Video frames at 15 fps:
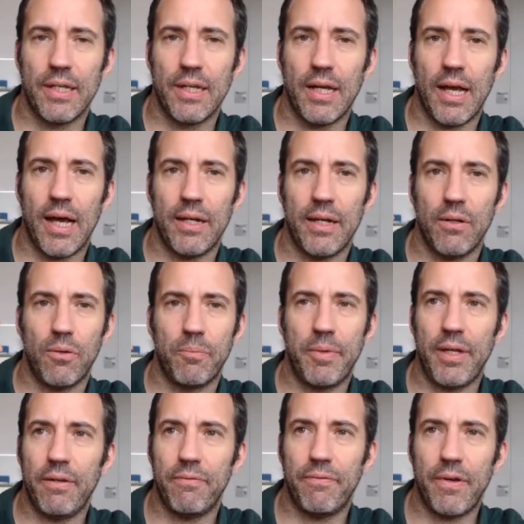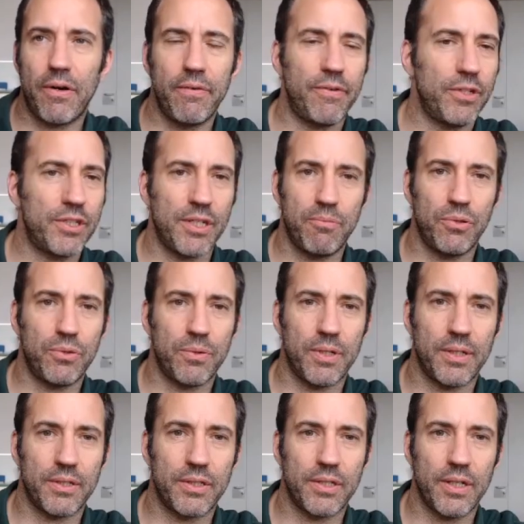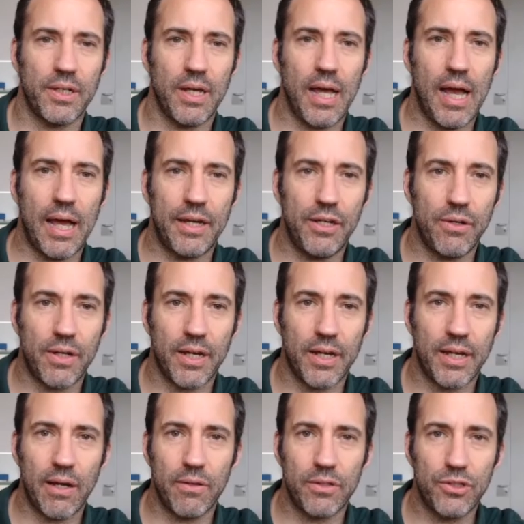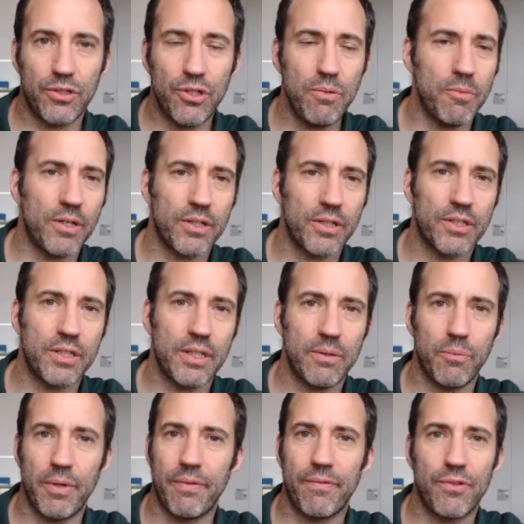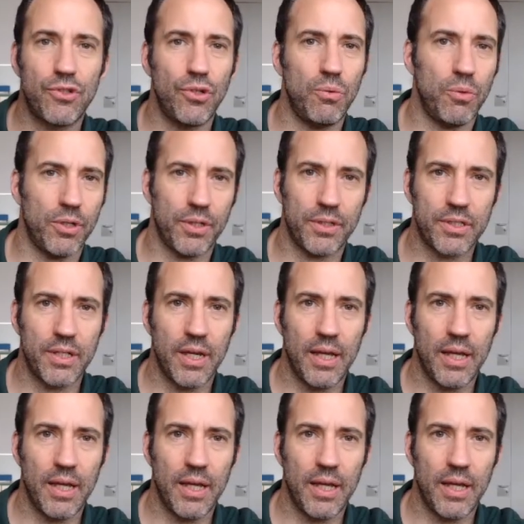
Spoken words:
and it will be very, very simple to answer, and you can get 2 marks with 2 words.